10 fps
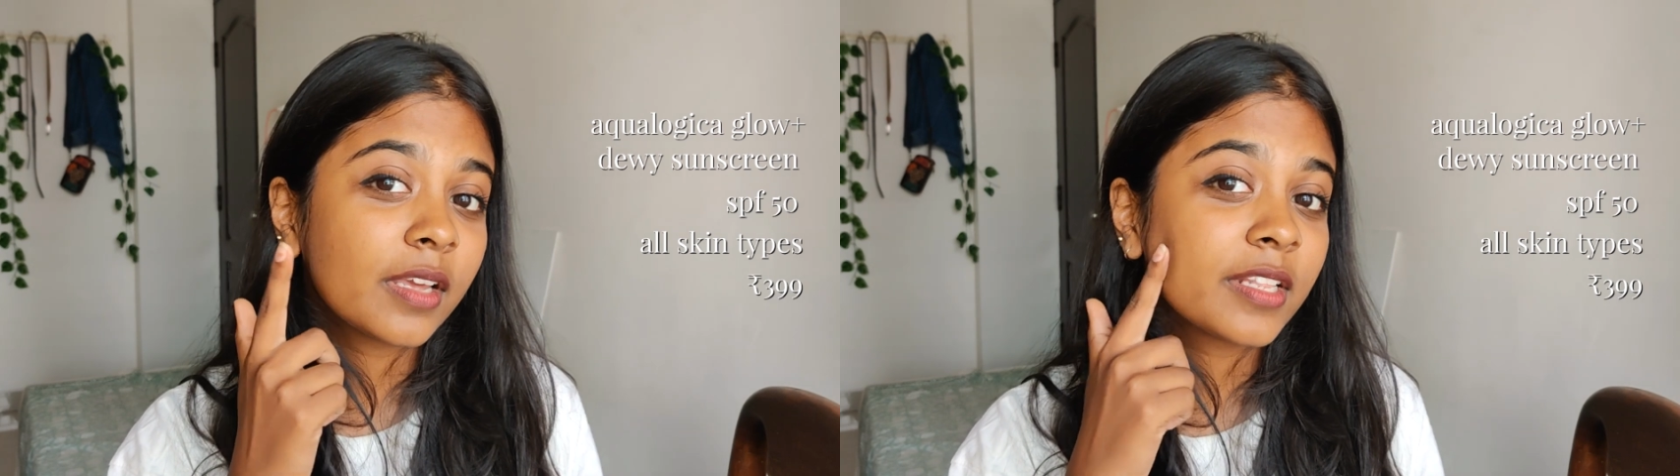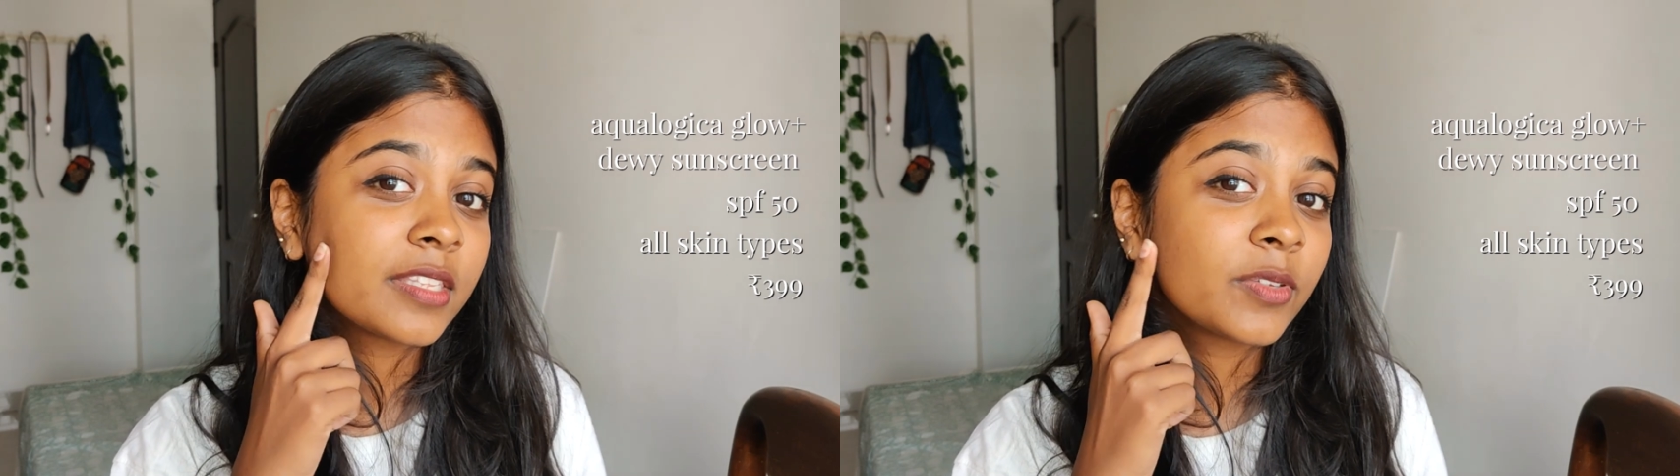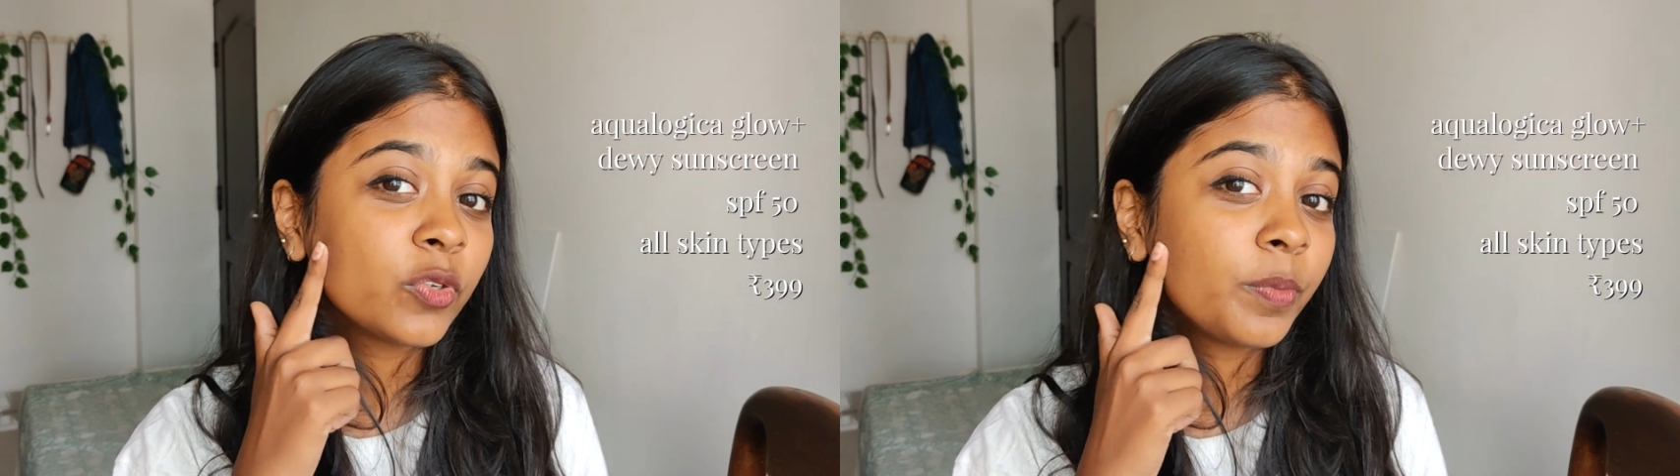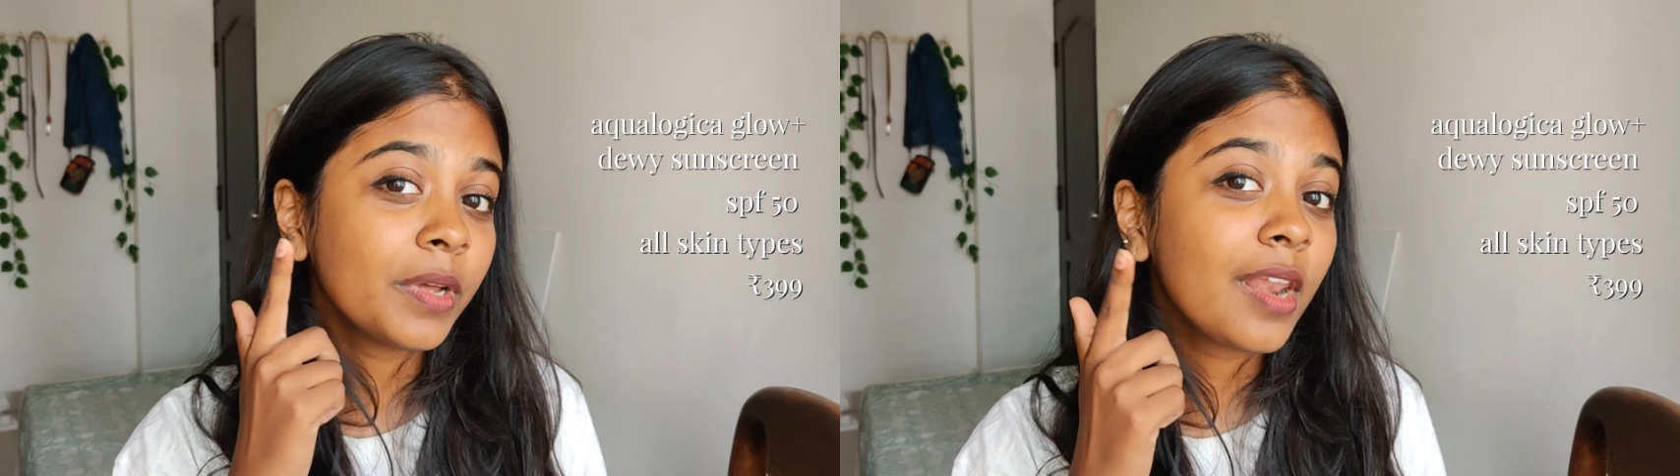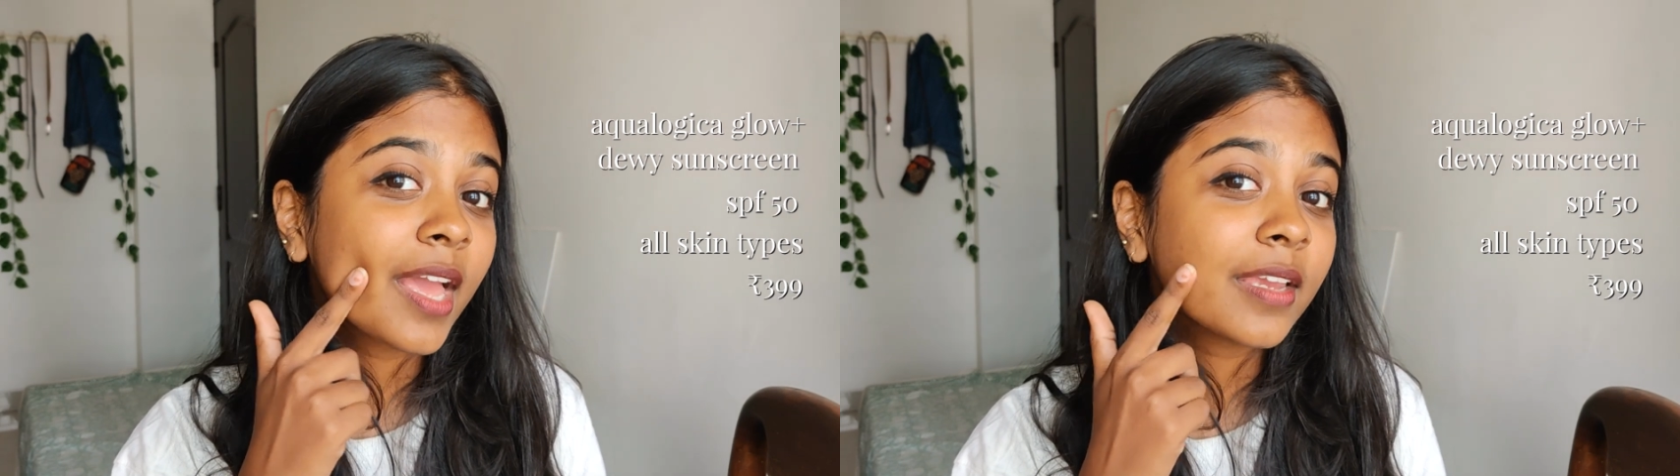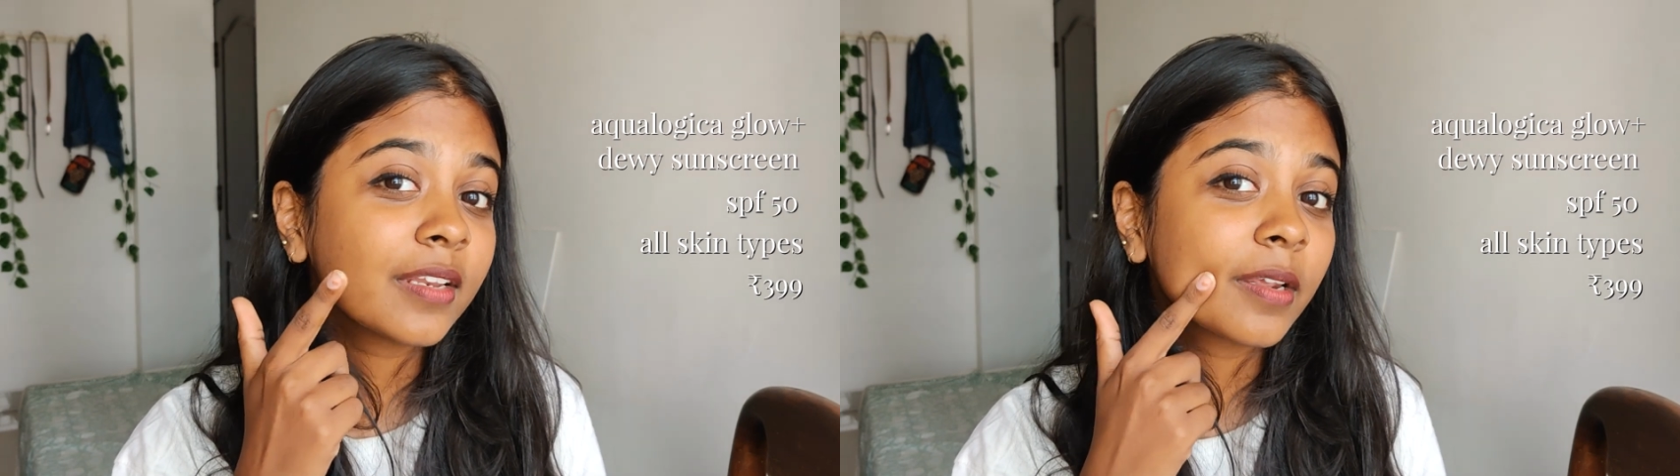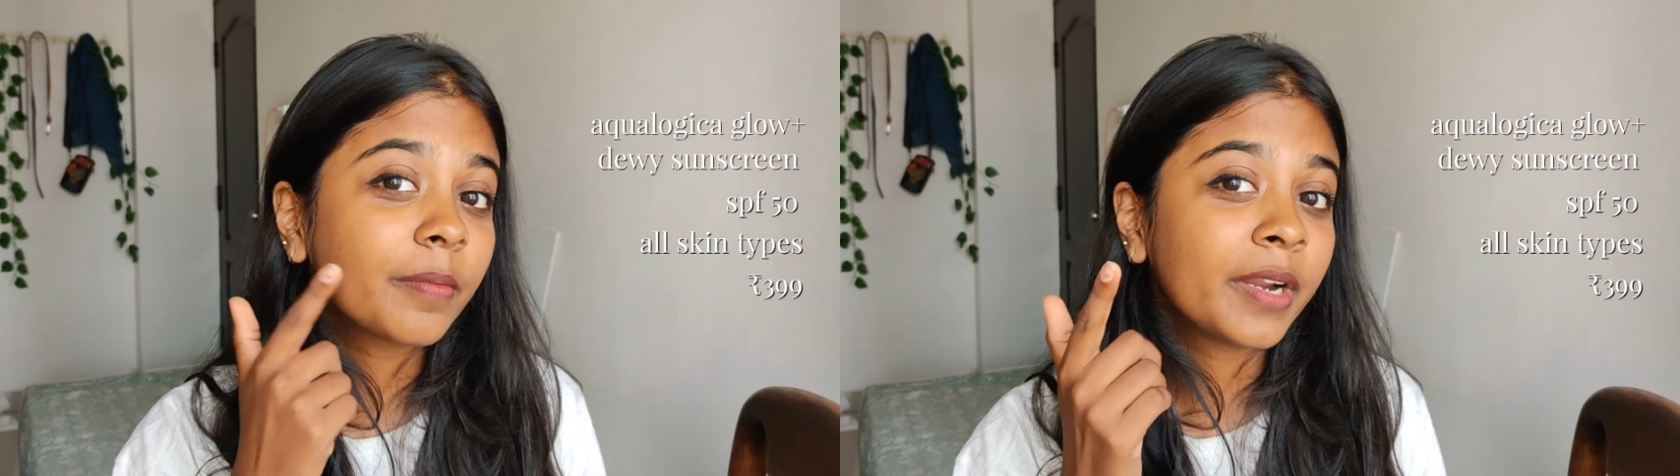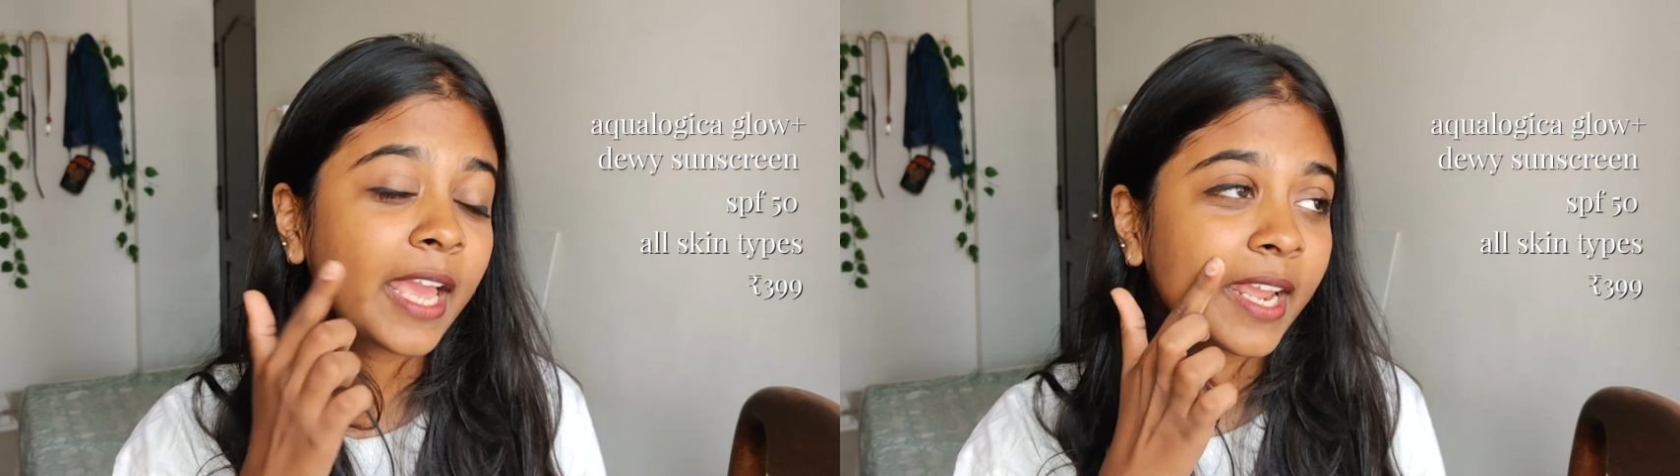It's super light, but